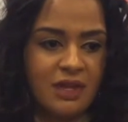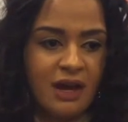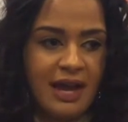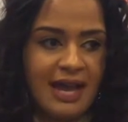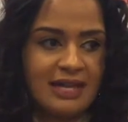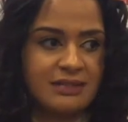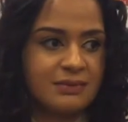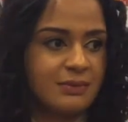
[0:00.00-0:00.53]
I
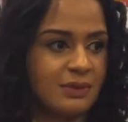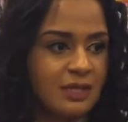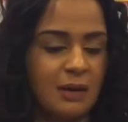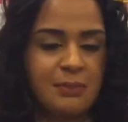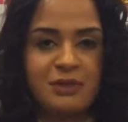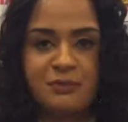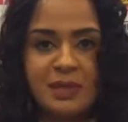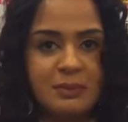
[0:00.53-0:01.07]
had a
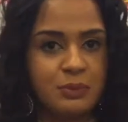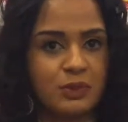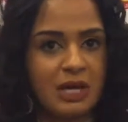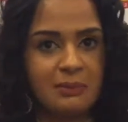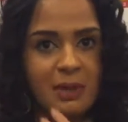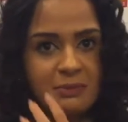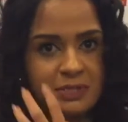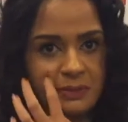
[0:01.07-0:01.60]
couple of people
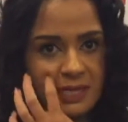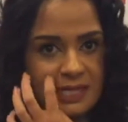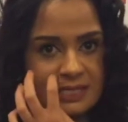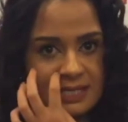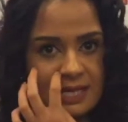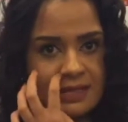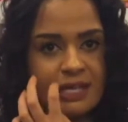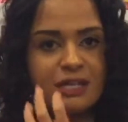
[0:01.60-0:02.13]
come up to me and
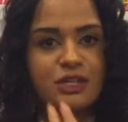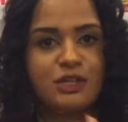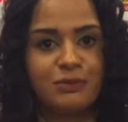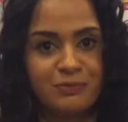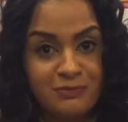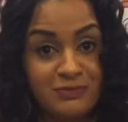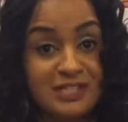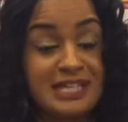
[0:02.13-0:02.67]
say thank
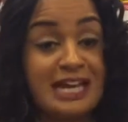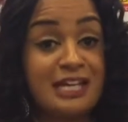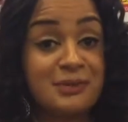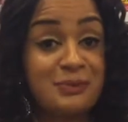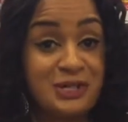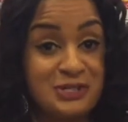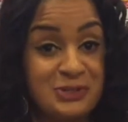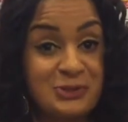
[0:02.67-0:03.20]
you for telling
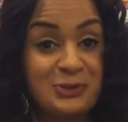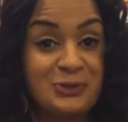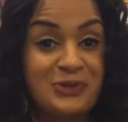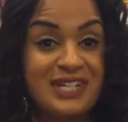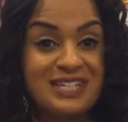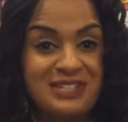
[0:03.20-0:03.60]
my story.